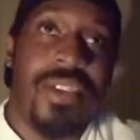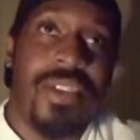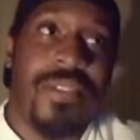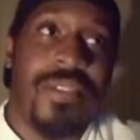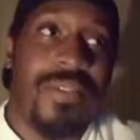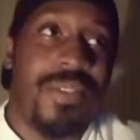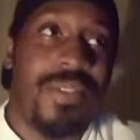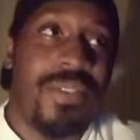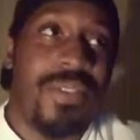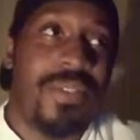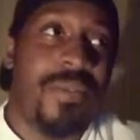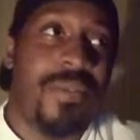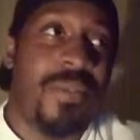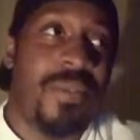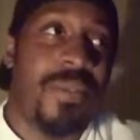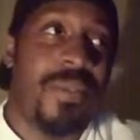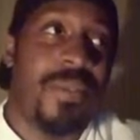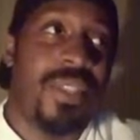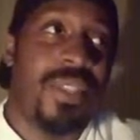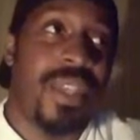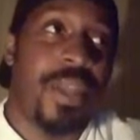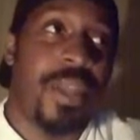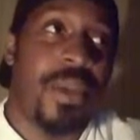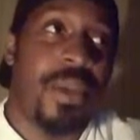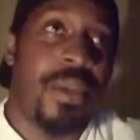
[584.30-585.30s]
for the
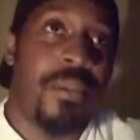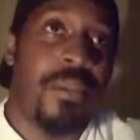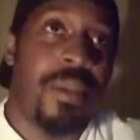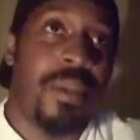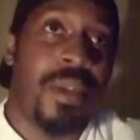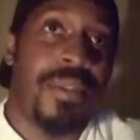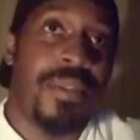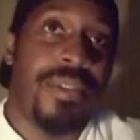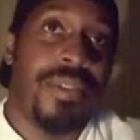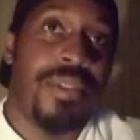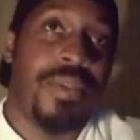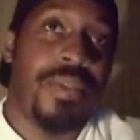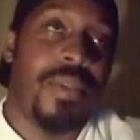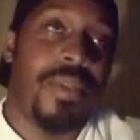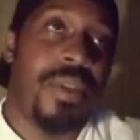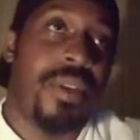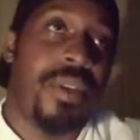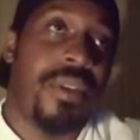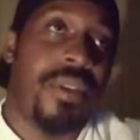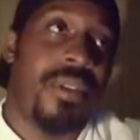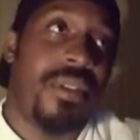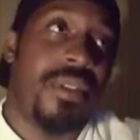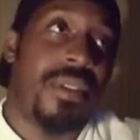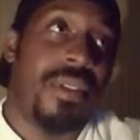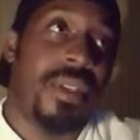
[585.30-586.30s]
foods that are about
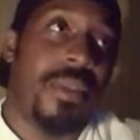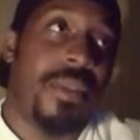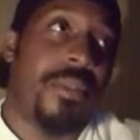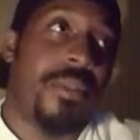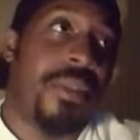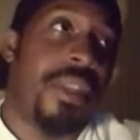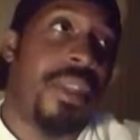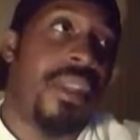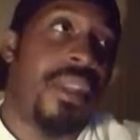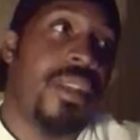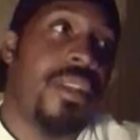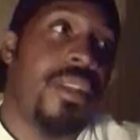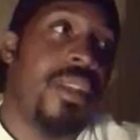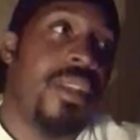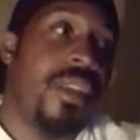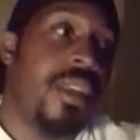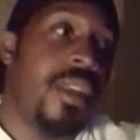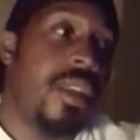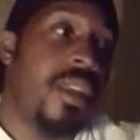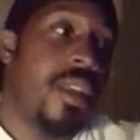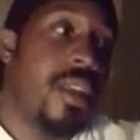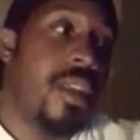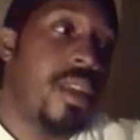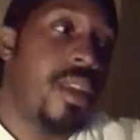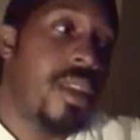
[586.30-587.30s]
to get plated.
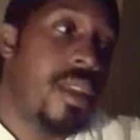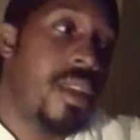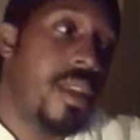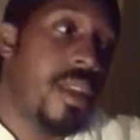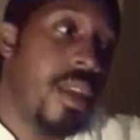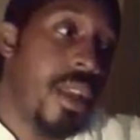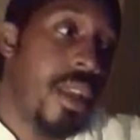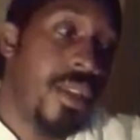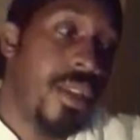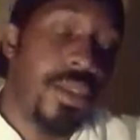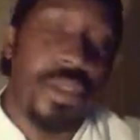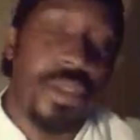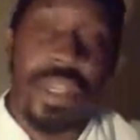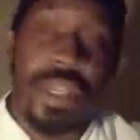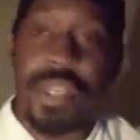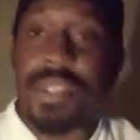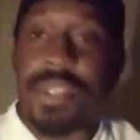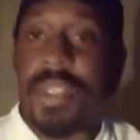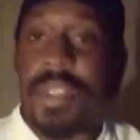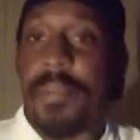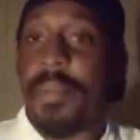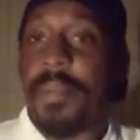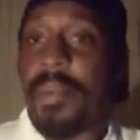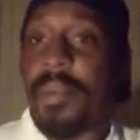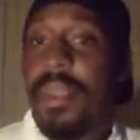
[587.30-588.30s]
And usually I
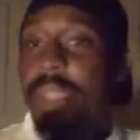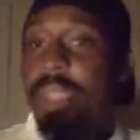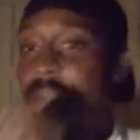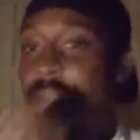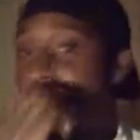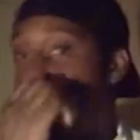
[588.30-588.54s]
separate